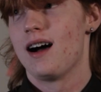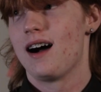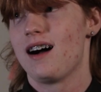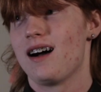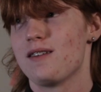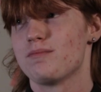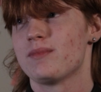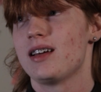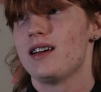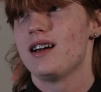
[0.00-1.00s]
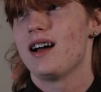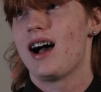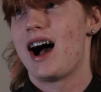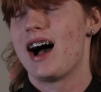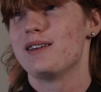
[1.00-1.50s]

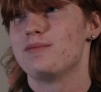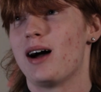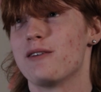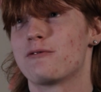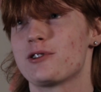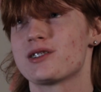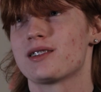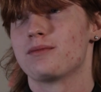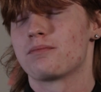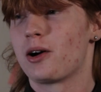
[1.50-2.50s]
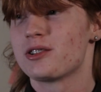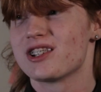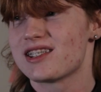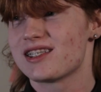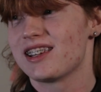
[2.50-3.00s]
I first
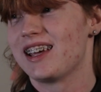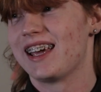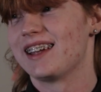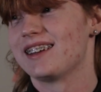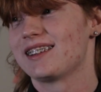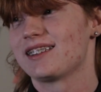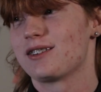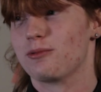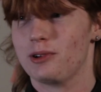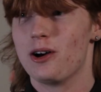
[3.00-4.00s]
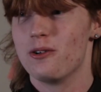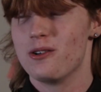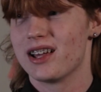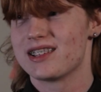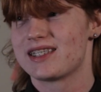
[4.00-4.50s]
purchased and
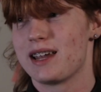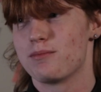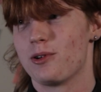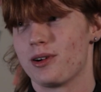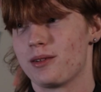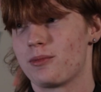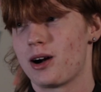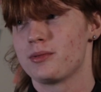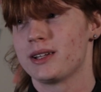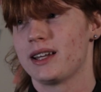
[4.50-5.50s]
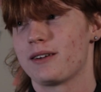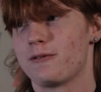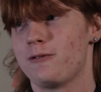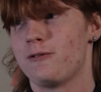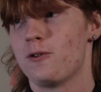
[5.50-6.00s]
rode a skateboard probably like
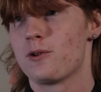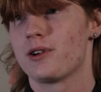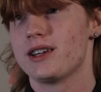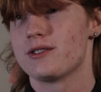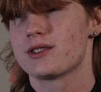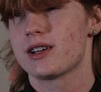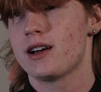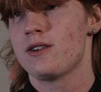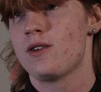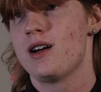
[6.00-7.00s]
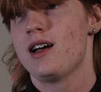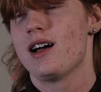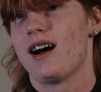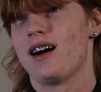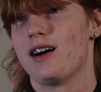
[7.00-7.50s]
4 years ago,
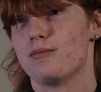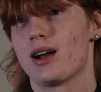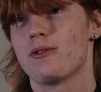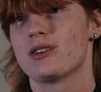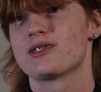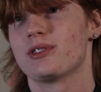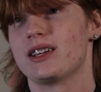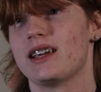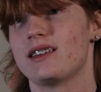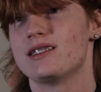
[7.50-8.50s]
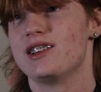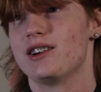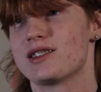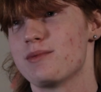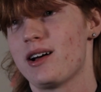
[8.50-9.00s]
but I wasn't really
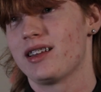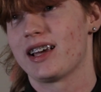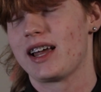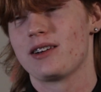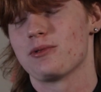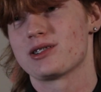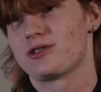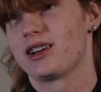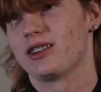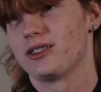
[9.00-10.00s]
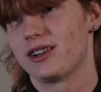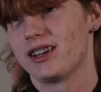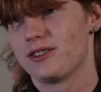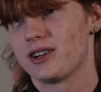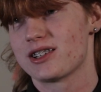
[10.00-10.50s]
serious about it. Like I wasn't trying to learn
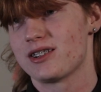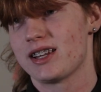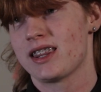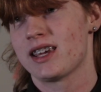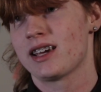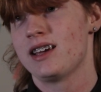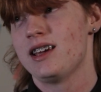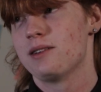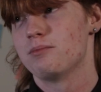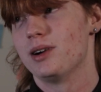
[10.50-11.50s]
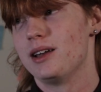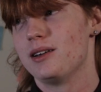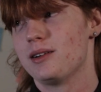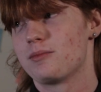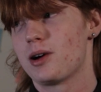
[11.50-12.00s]
any tricks or anything.
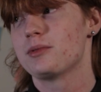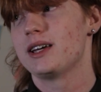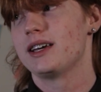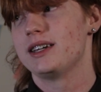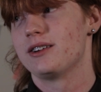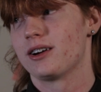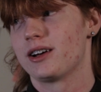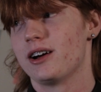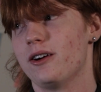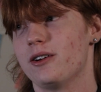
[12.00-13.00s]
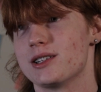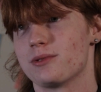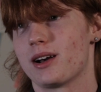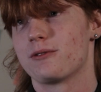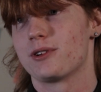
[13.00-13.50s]
But probably a year ago is
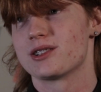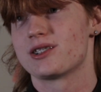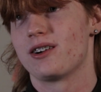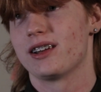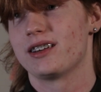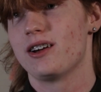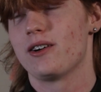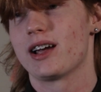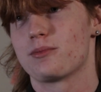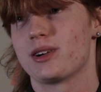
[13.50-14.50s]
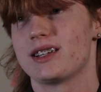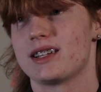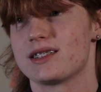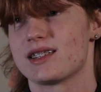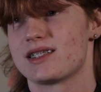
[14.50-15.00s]
when I first started going out pretty
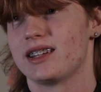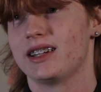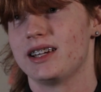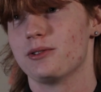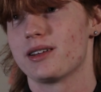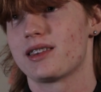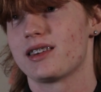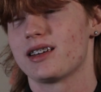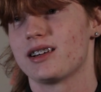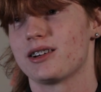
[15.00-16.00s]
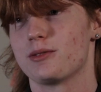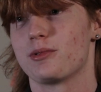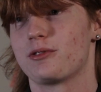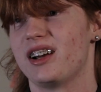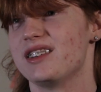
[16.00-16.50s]
consistently with a group
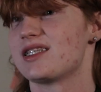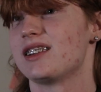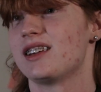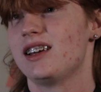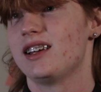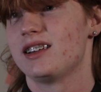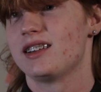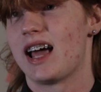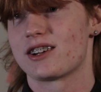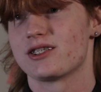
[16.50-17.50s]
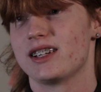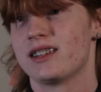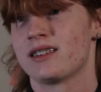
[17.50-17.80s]
of friends and actually